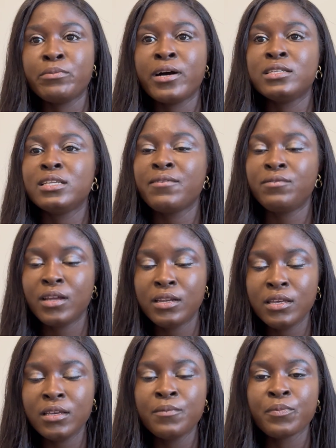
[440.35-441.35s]
but
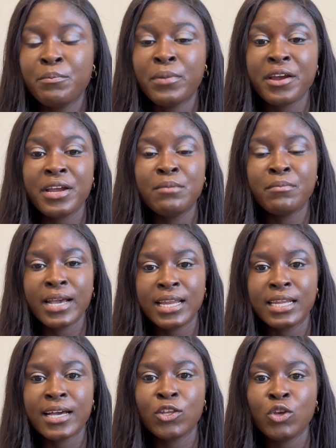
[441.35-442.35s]
definitely bear in mind
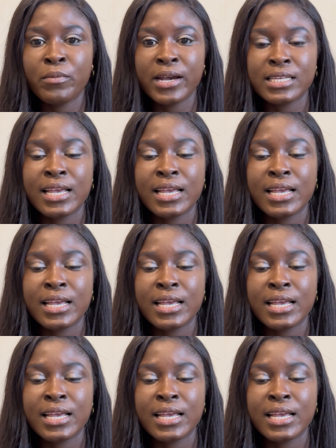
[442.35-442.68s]
that you might